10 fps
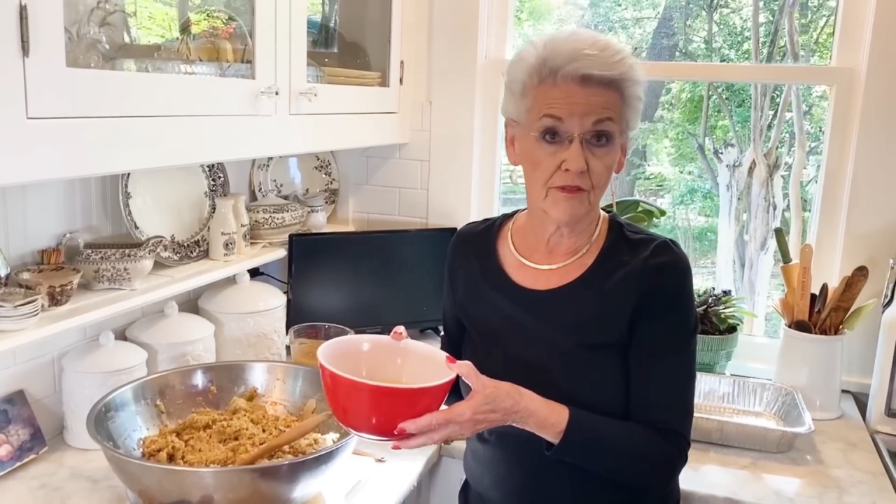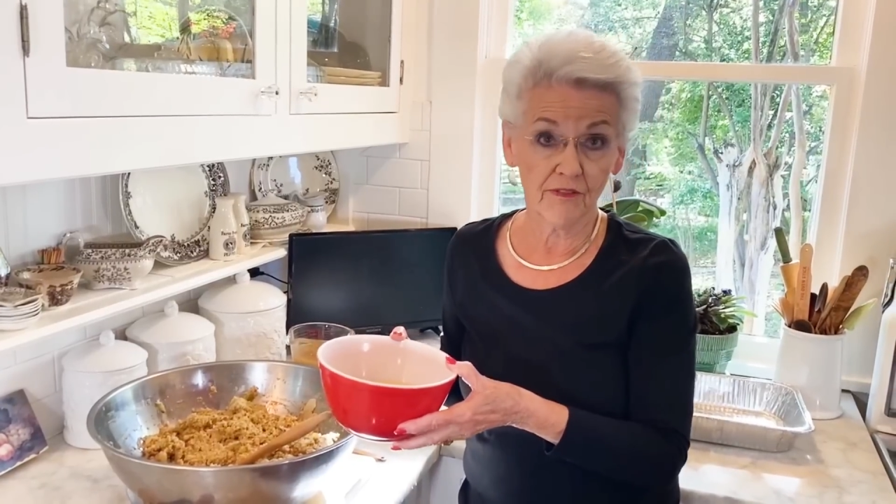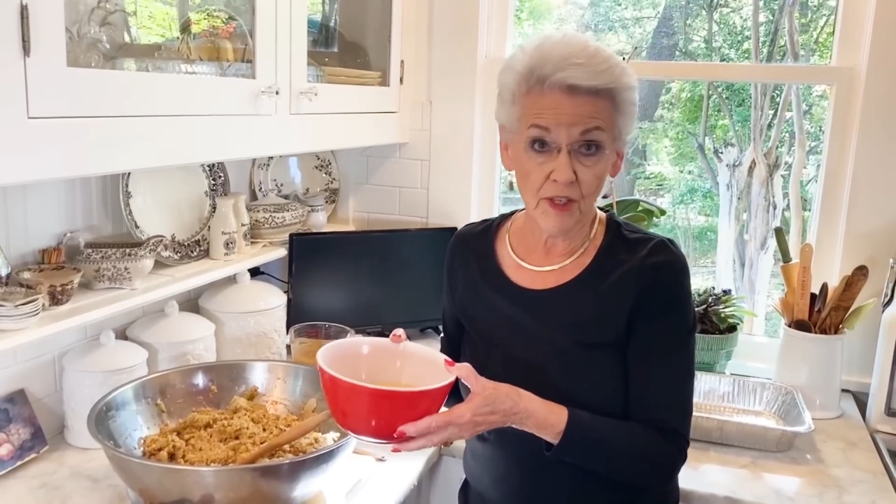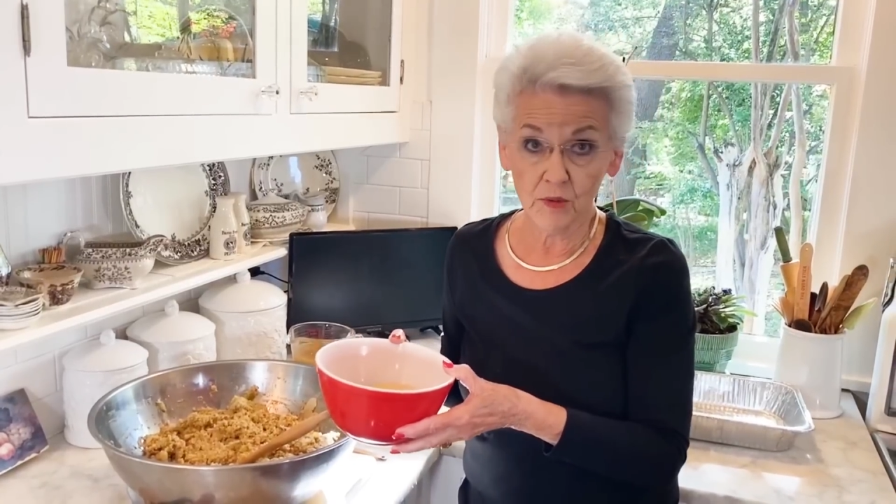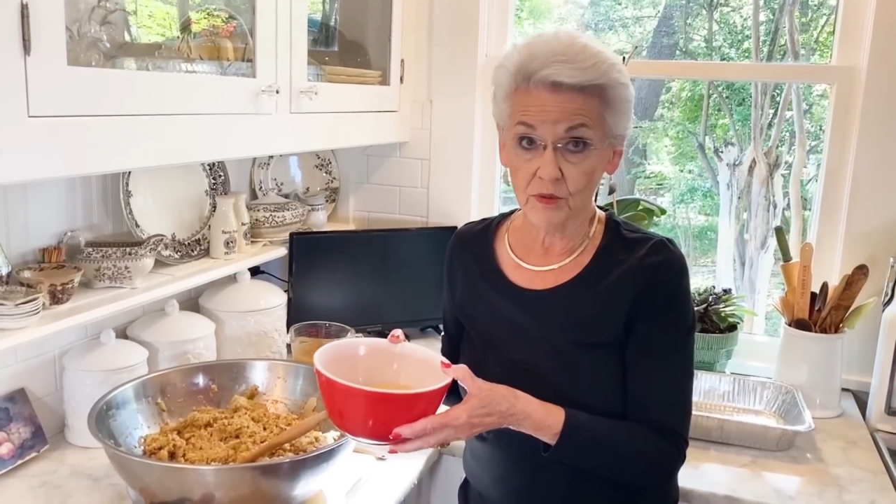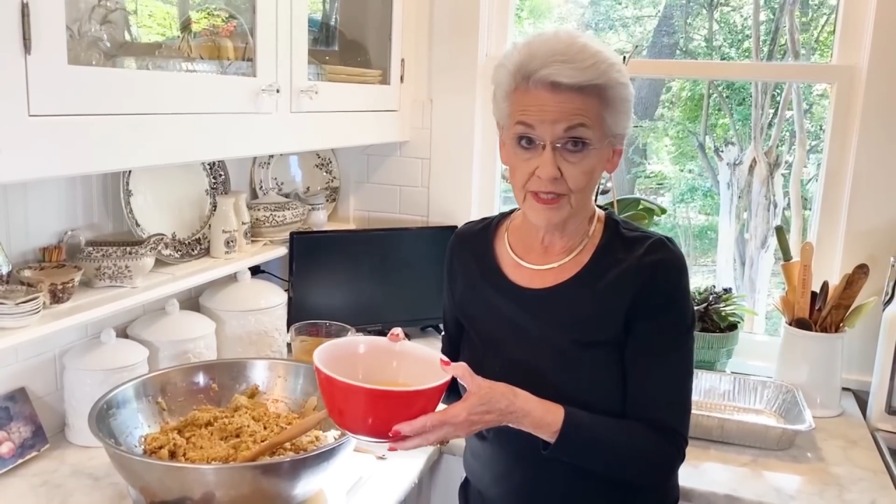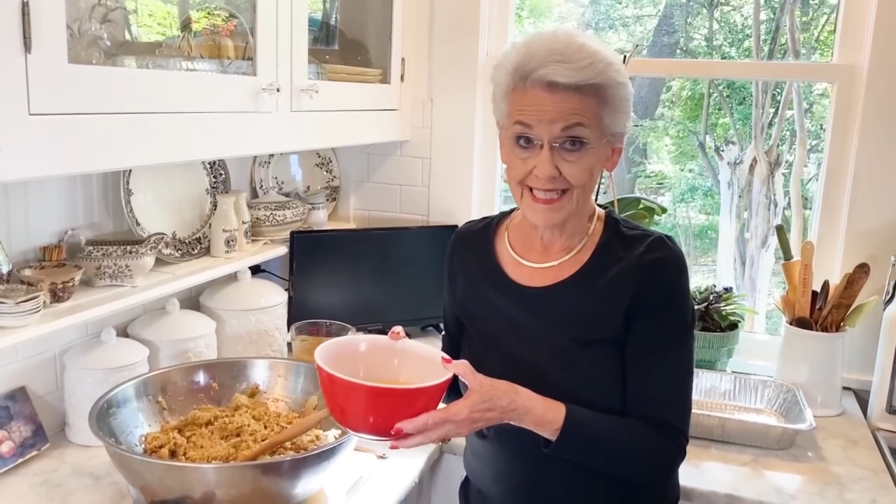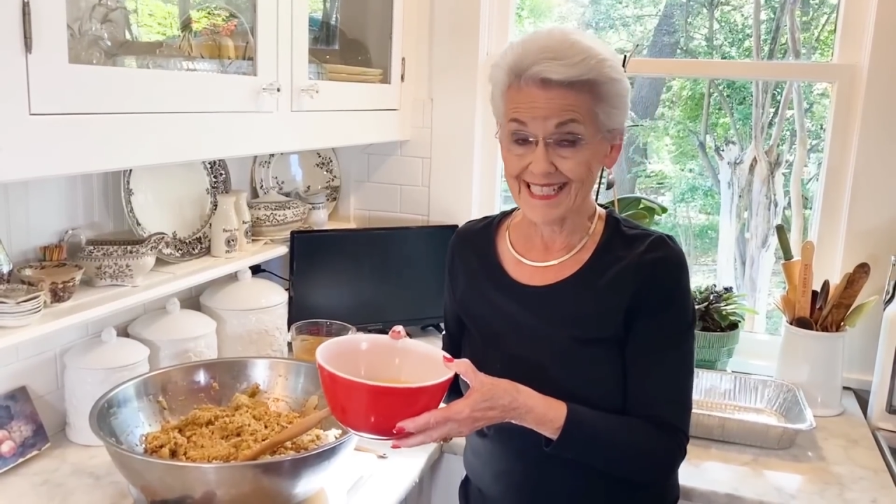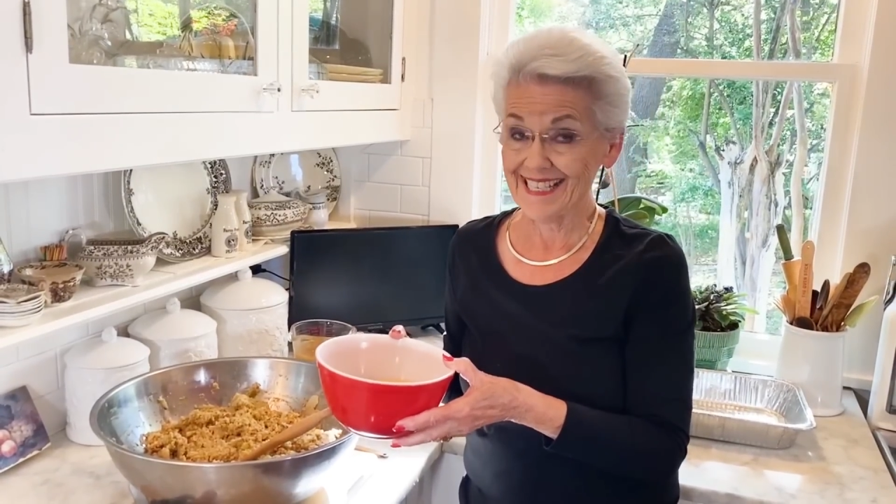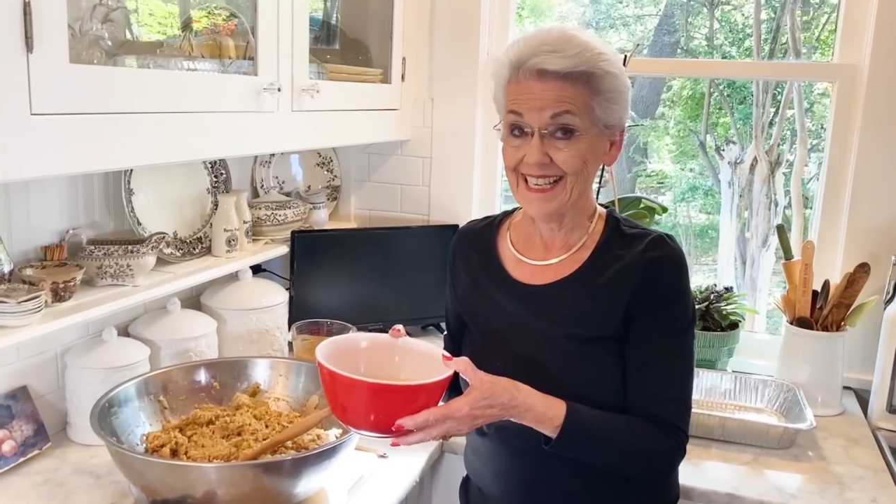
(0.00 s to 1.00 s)
fold
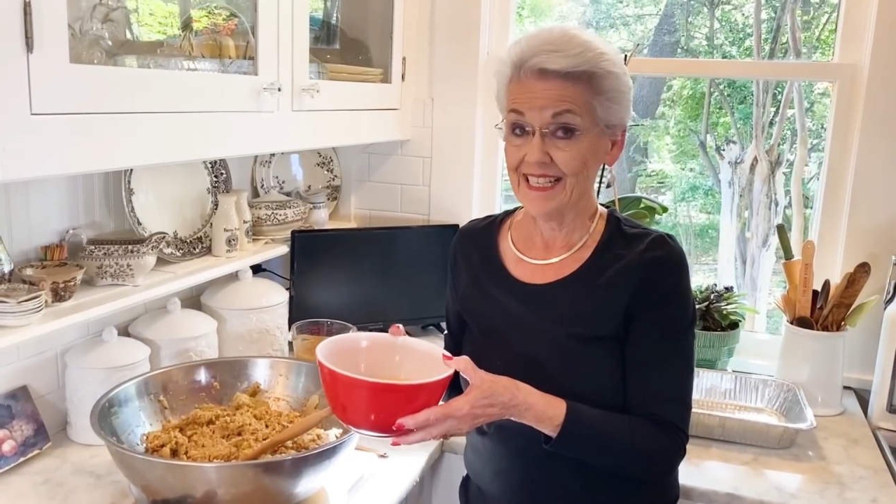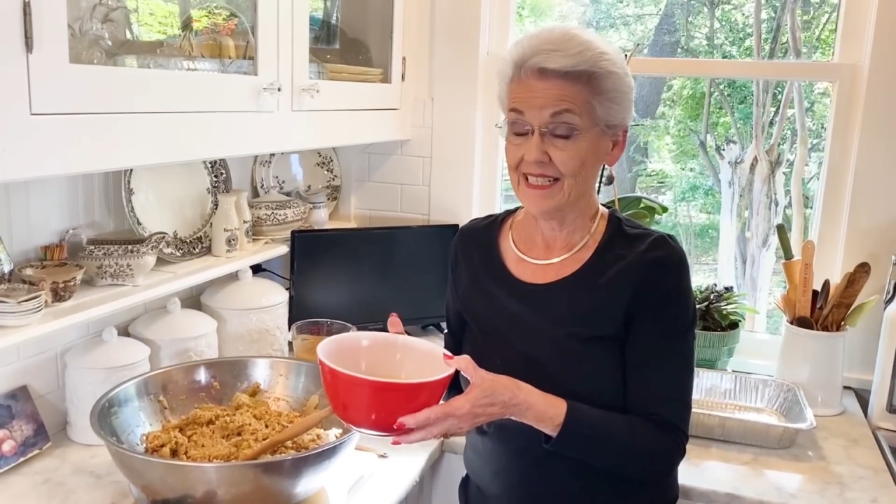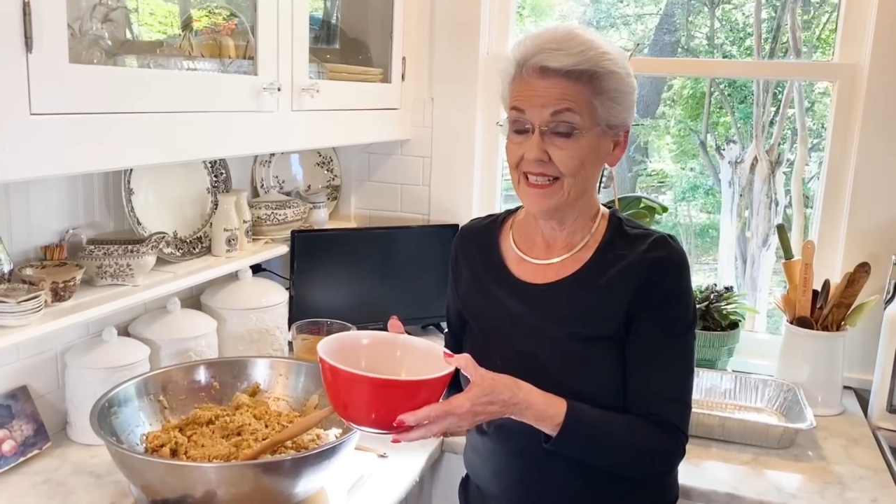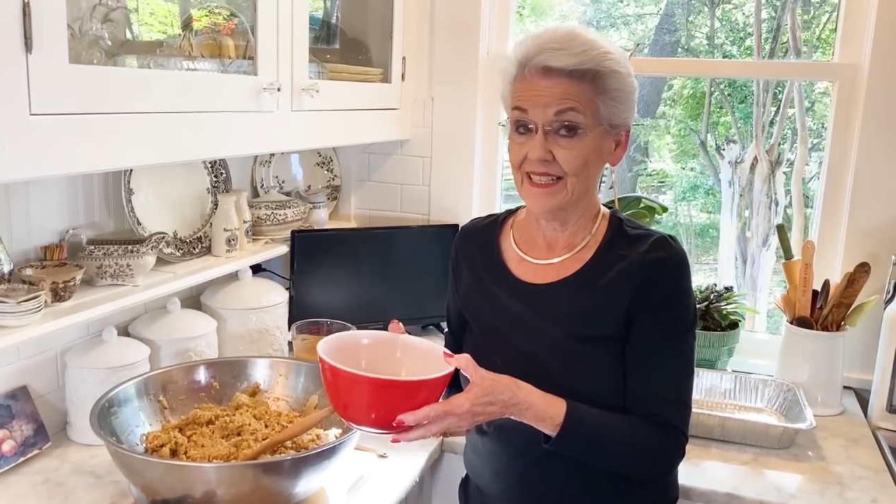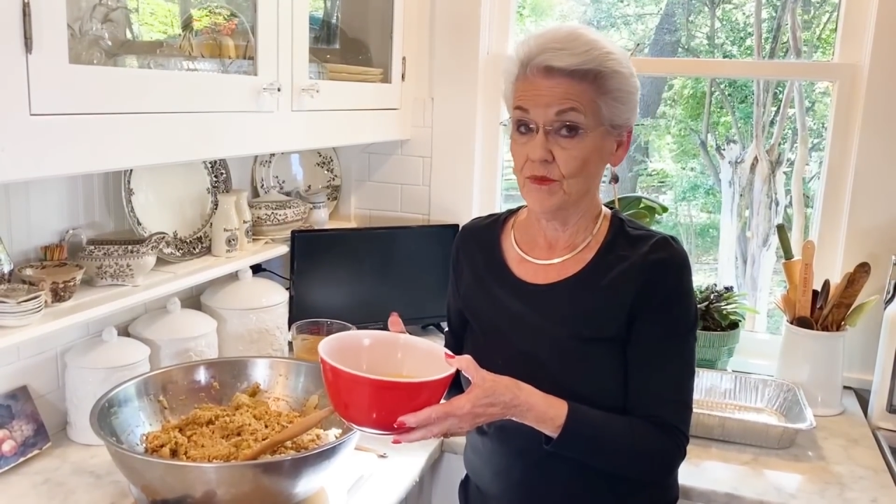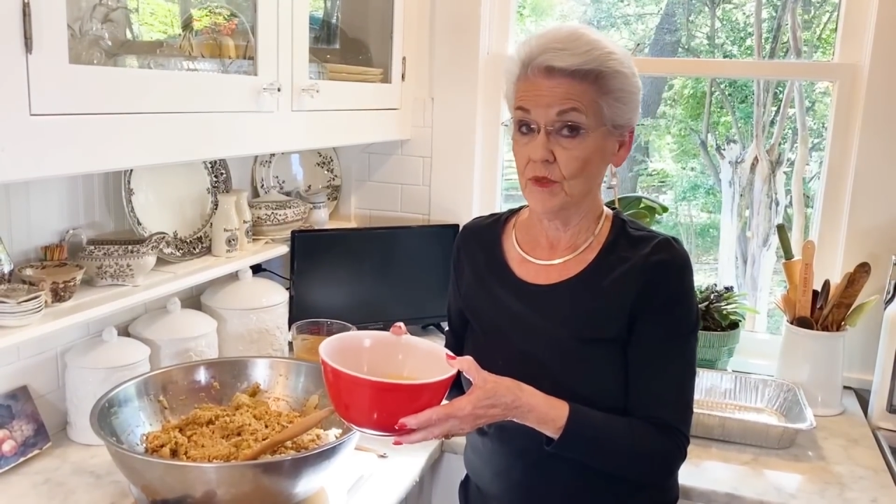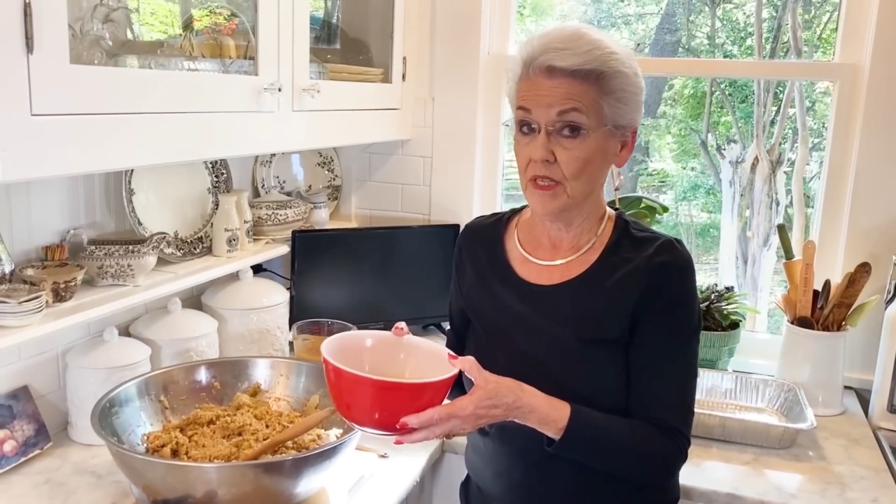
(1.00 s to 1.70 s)
these eggs in.